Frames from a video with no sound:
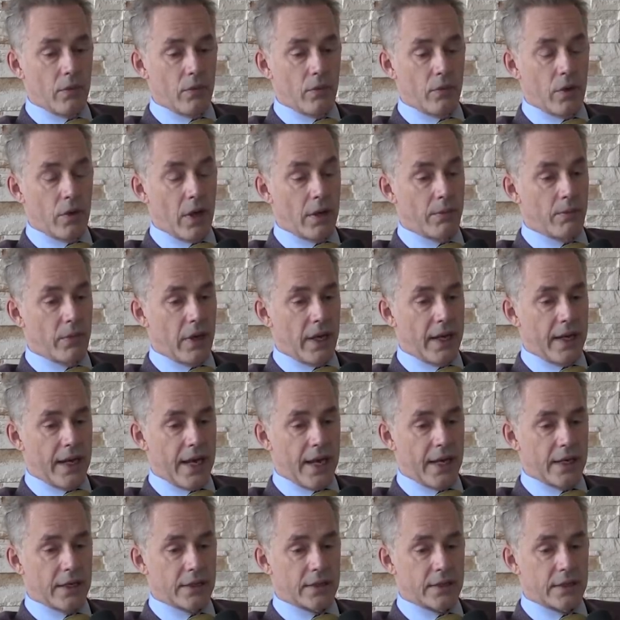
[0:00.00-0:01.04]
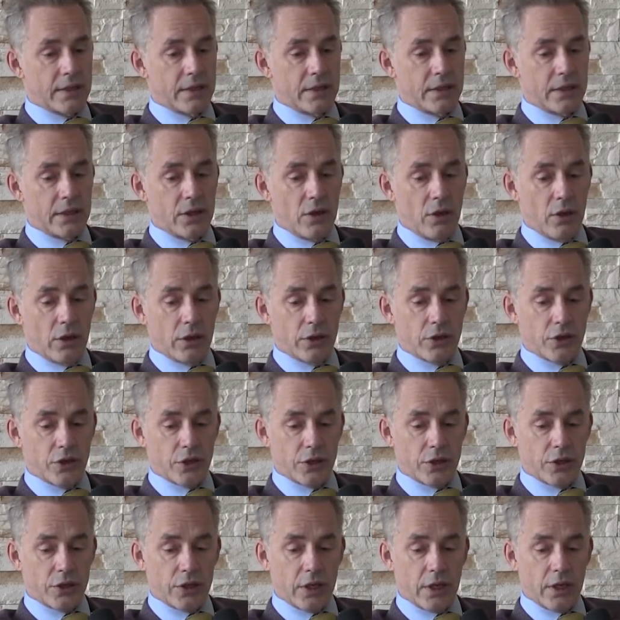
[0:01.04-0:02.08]
run by an
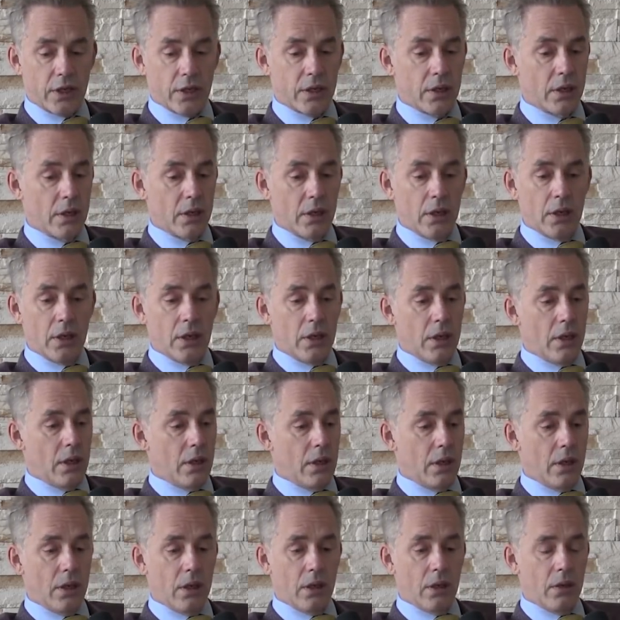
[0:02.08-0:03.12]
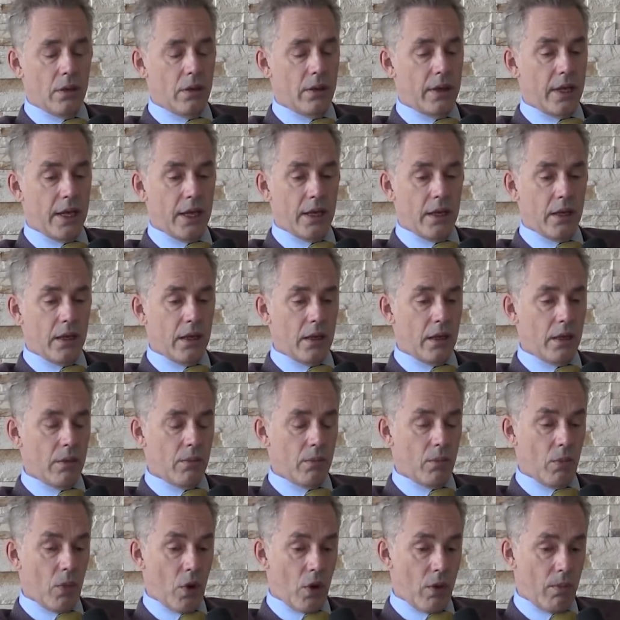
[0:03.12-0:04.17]
anesthesiologist. And they
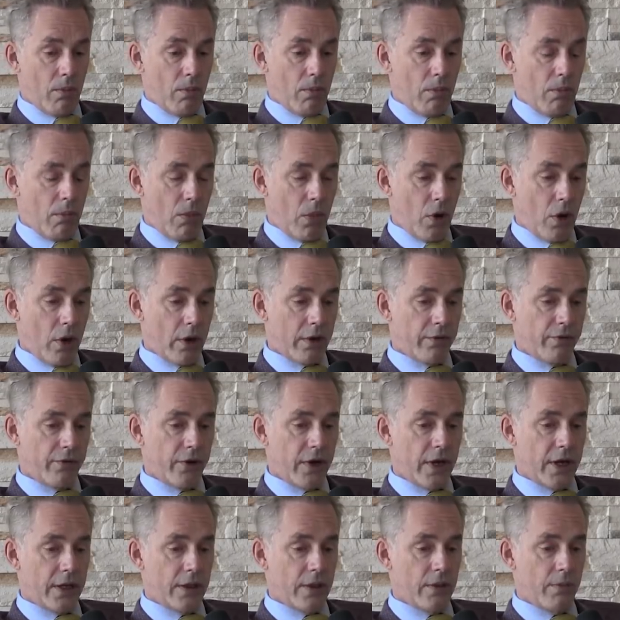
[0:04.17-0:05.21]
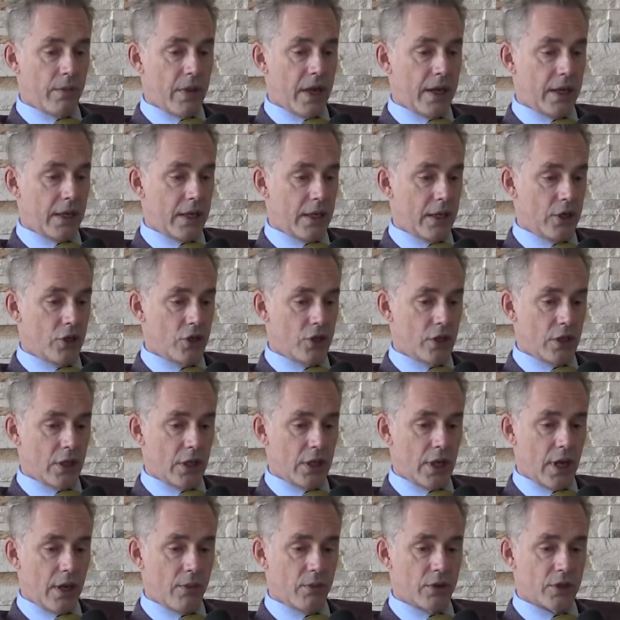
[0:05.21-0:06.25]
modified the medication that
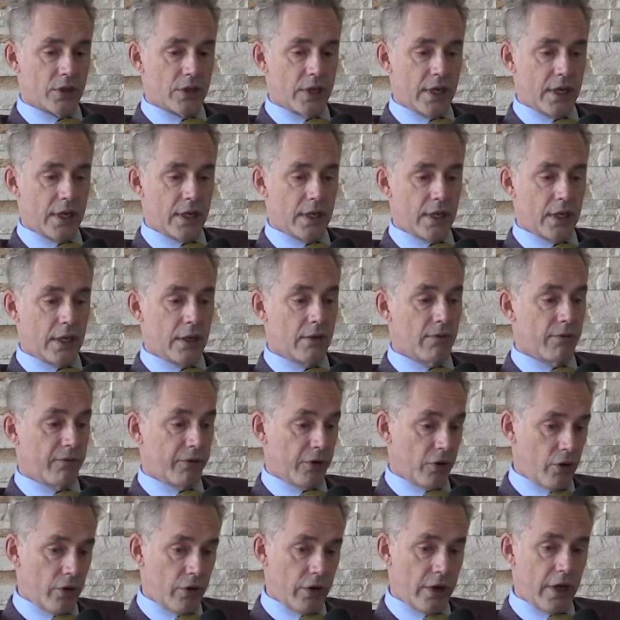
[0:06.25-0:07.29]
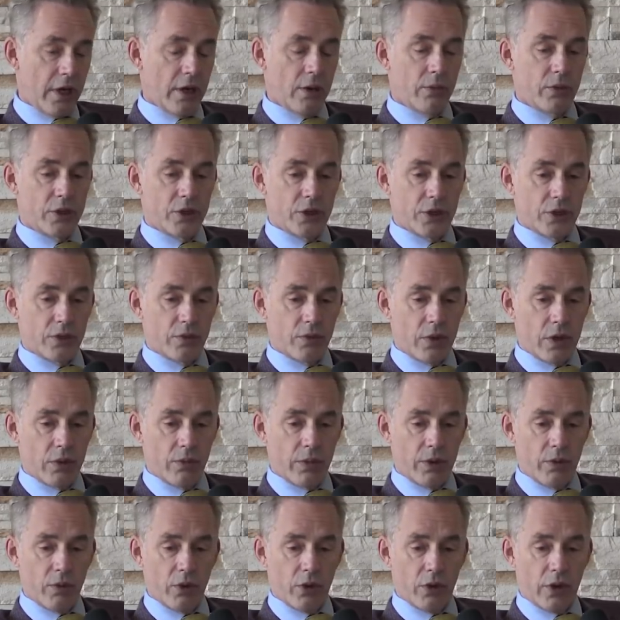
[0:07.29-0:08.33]
I was taking in Florida, which is where
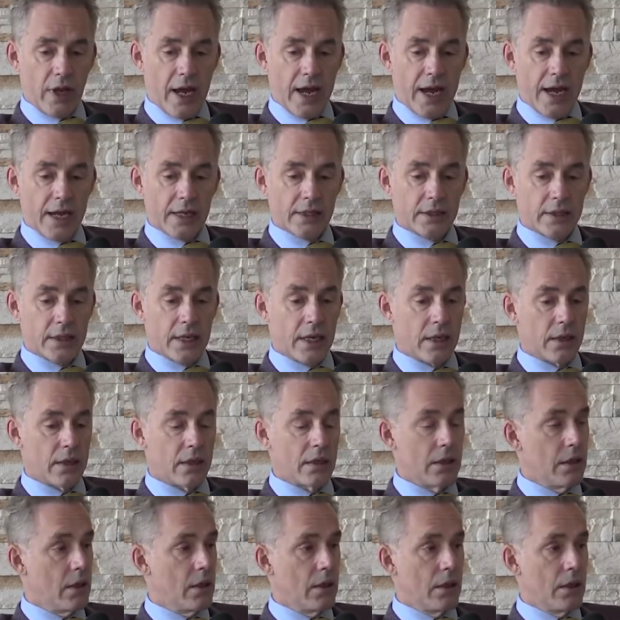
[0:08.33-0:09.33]
we were last. And